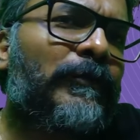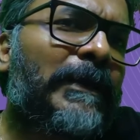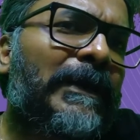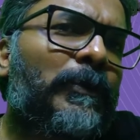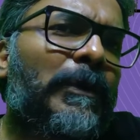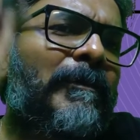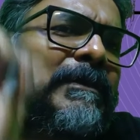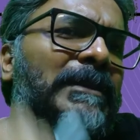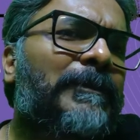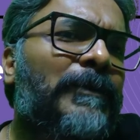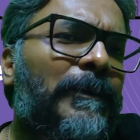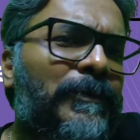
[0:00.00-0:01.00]
you take 12 month
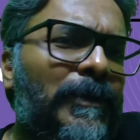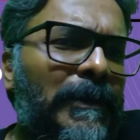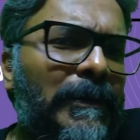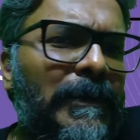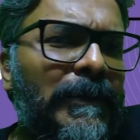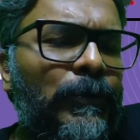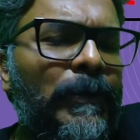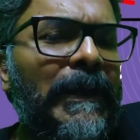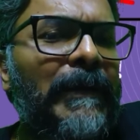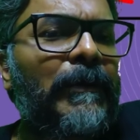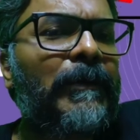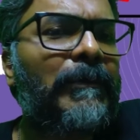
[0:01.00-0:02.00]
subscription, you
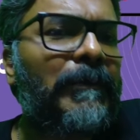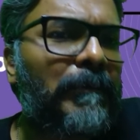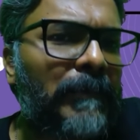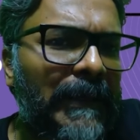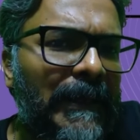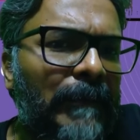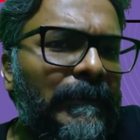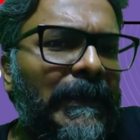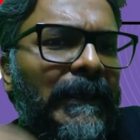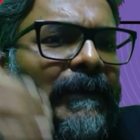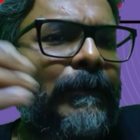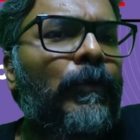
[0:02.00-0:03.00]
can take up
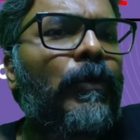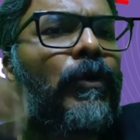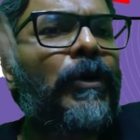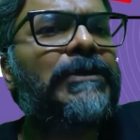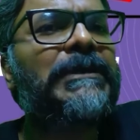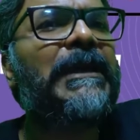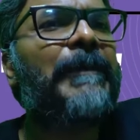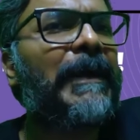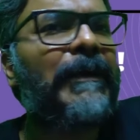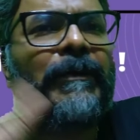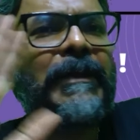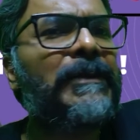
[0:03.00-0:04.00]
the no cost
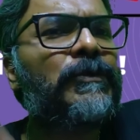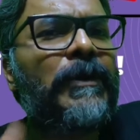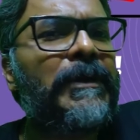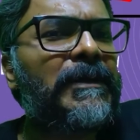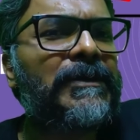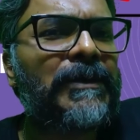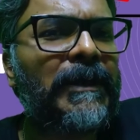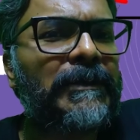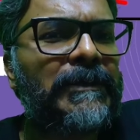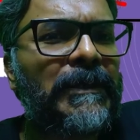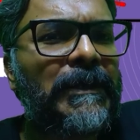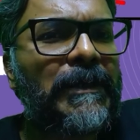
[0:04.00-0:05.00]
EMI. There's no interest
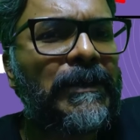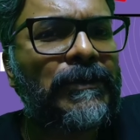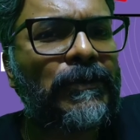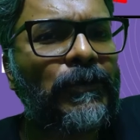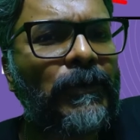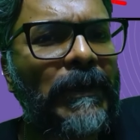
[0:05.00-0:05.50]
charge. So you